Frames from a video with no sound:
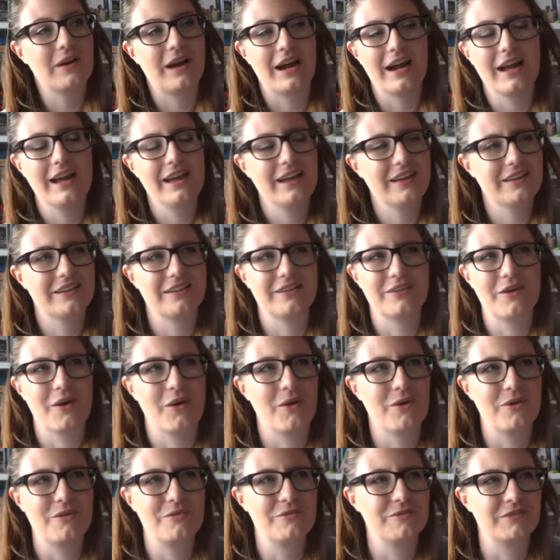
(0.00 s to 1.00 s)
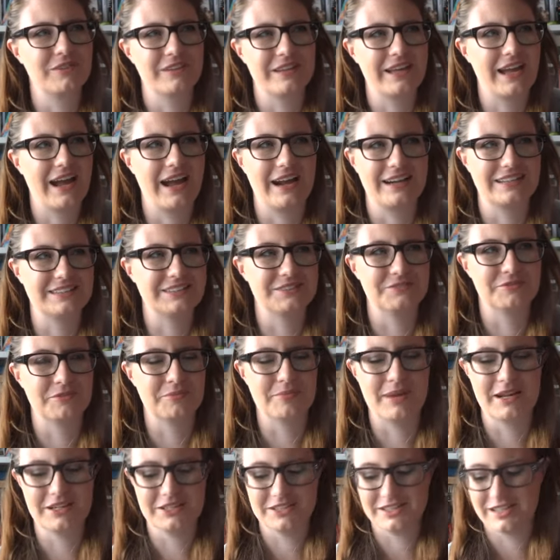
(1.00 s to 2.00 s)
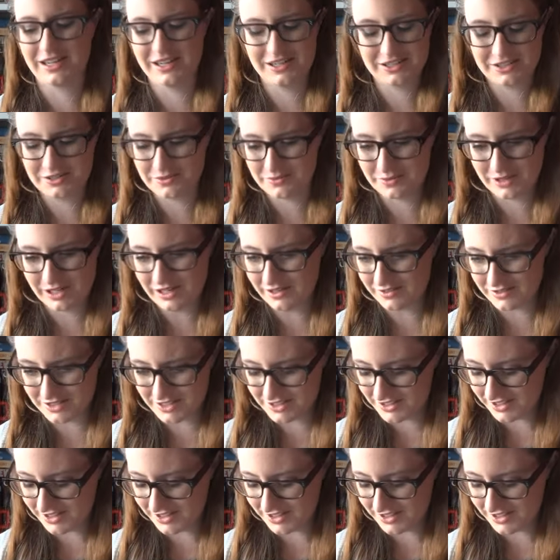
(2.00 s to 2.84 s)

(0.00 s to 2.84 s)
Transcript: I had an overly active imagination when I was a